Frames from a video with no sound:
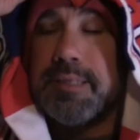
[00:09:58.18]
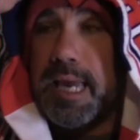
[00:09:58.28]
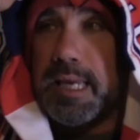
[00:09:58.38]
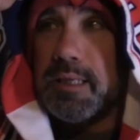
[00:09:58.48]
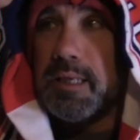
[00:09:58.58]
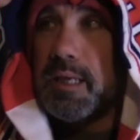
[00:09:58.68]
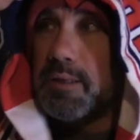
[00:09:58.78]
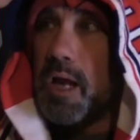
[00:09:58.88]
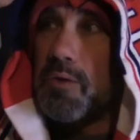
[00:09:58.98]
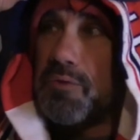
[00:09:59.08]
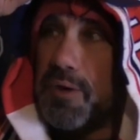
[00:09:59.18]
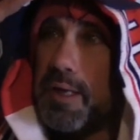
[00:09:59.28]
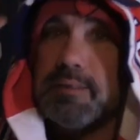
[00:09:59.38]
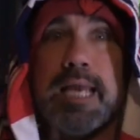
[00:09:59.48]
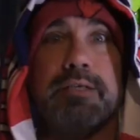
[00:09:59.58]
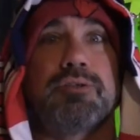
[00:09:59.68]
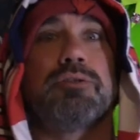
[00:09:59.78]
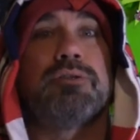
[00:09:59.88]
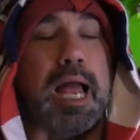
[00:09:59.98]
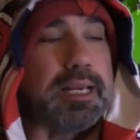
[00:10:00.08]
thing is
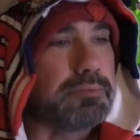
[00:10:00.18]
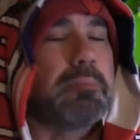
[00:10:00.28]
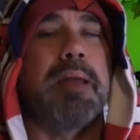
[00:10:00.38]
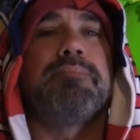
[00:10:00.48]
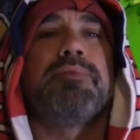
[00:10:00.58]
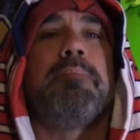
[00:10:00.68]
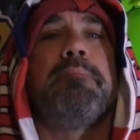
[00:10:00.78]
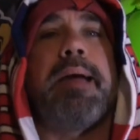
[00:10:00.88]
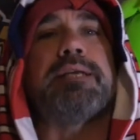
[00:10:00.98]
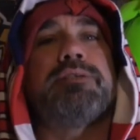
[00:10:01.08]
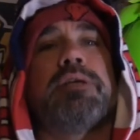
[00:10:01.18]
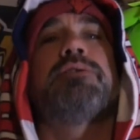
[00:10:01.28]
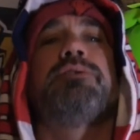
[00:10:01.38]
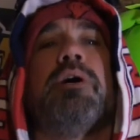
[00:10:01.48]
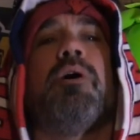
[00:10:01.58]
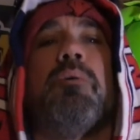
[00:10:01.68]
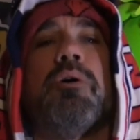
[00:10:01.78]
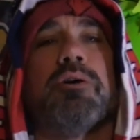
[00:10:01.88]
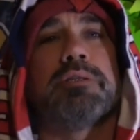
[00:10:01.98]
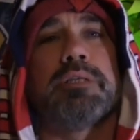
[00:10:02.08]
the magic still
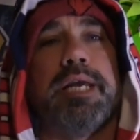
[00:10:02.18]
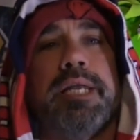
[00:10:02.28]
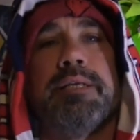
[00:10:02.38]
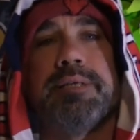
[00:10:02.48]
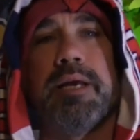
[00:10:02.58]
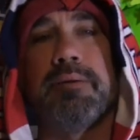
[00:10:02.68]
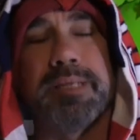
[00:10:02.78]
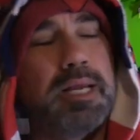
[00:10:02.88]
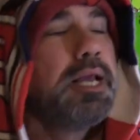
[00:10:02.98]
works, ladies and gentlemen.